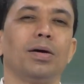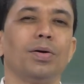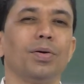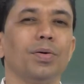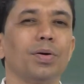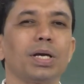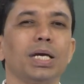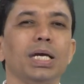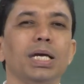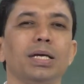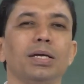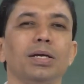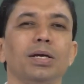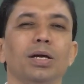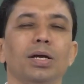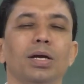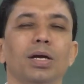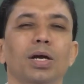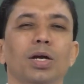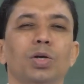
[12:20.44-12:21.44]
okay,
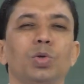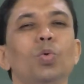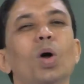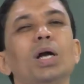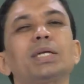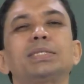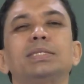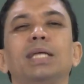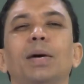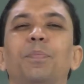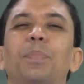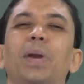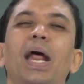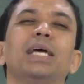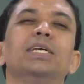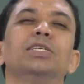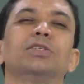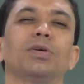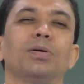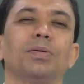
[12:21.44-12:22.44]
towards the
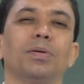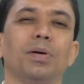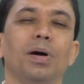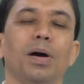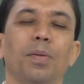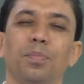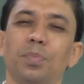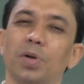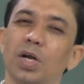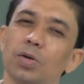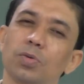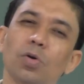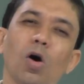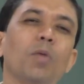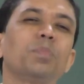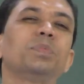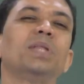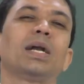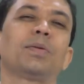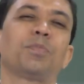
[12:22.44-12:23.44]
price uh,
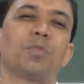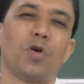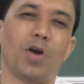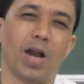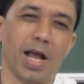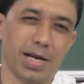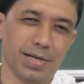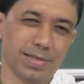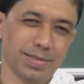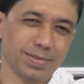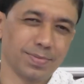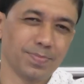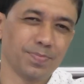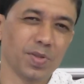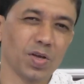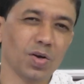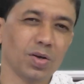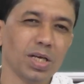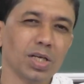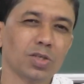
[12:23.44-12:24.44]
of that product.
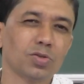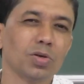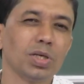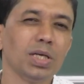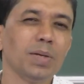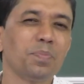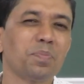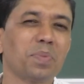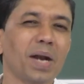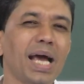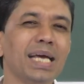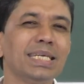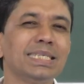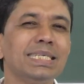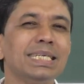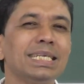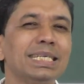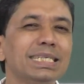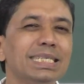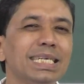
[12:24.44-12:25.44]
Okay. So, if price
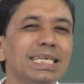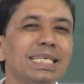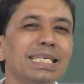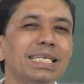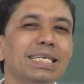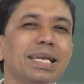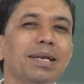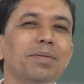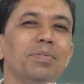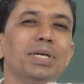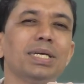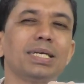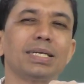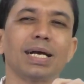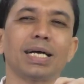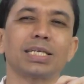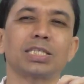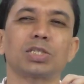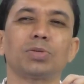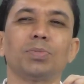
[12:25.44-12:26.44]
increases little bit
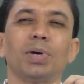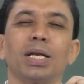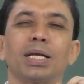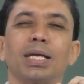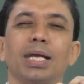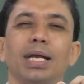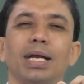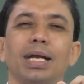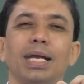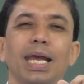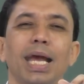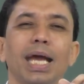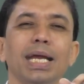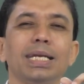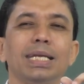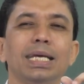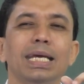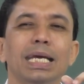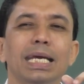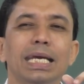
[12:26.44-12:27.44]
customer
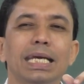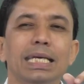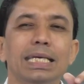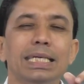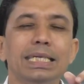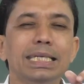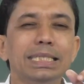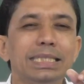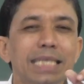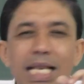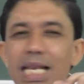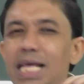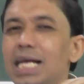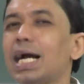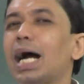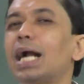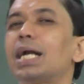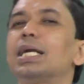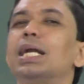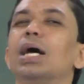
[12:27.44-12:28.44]
can easily
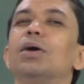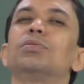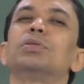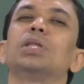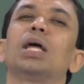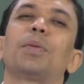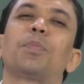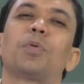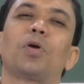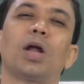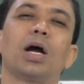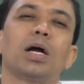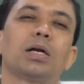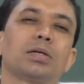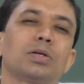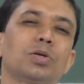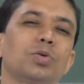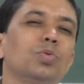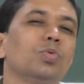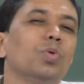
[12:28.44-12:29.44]
cut down their
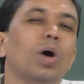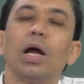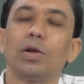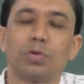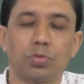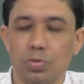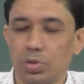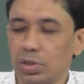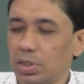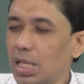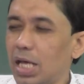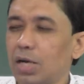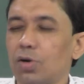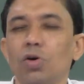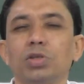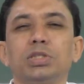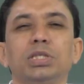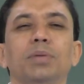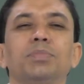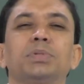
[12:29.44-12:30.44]
product to uh, their
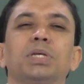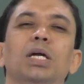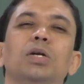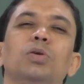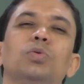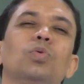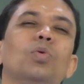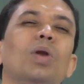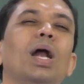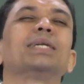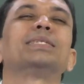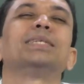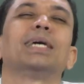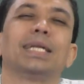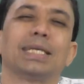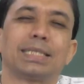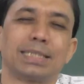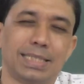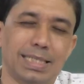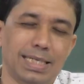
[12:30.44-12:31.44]
consumption to larger
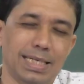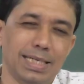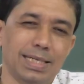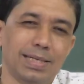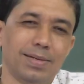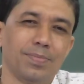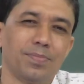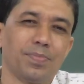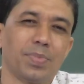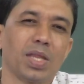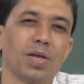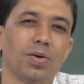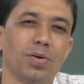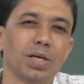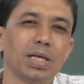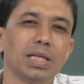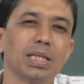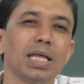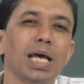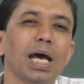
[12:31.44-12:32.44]
extent.
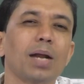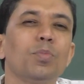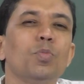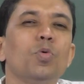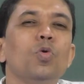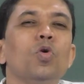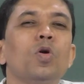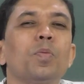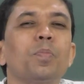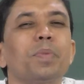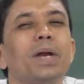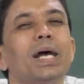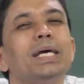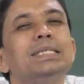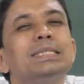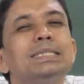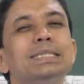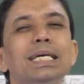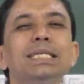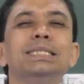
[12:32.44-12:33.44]
Okay. They are more
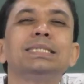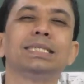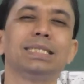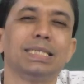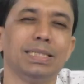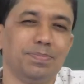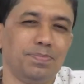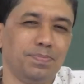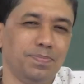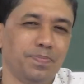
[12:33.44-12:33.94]
price sensitive